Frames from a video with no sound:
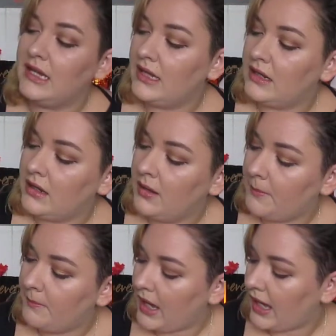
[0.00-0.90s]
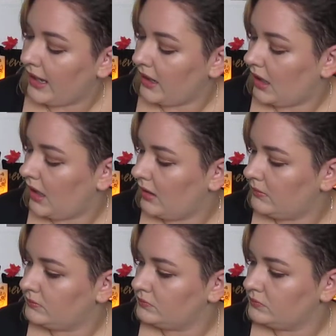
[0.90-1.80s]
in my
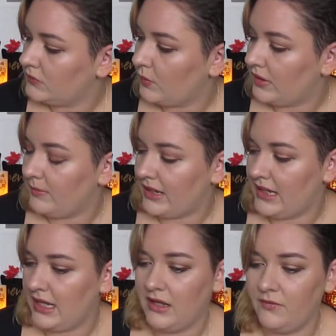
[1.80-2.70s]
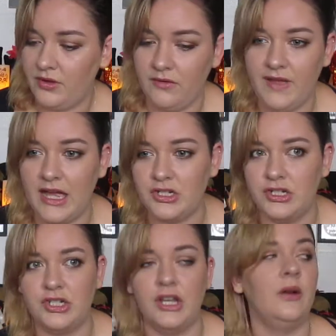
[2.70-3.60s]
kit for the
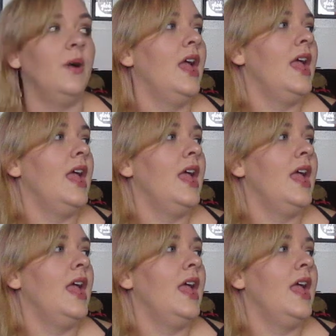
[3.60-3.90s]
fashion show,